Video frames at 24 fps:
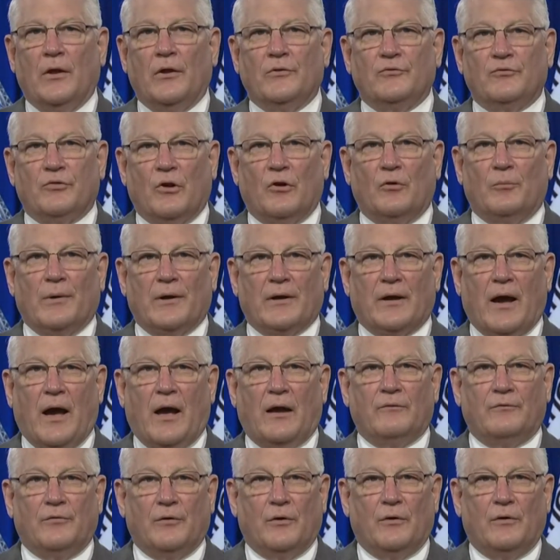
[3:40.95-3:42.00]
General
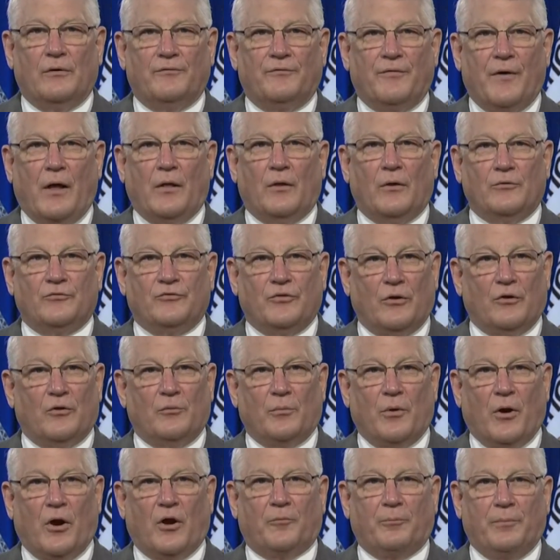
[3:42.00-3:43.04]
McConnell followed General
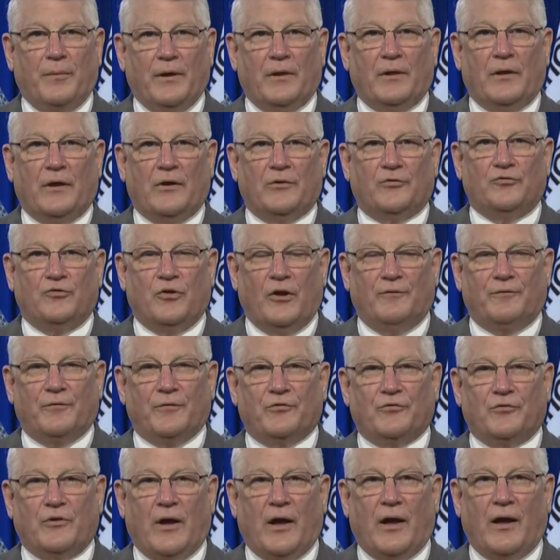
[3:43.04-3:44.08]
Mark Milley as Chief of
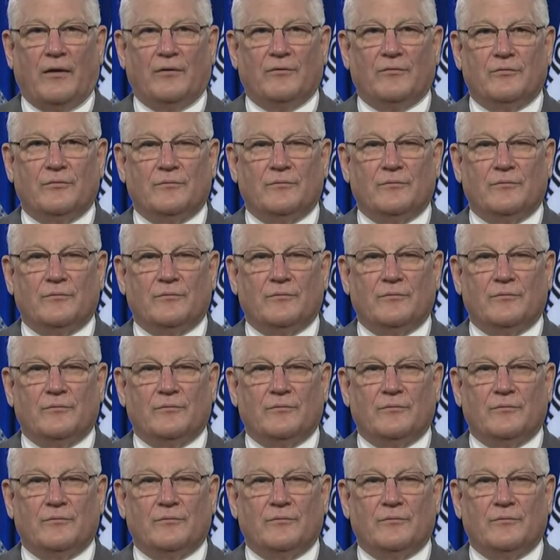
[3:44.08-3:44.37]
Staff.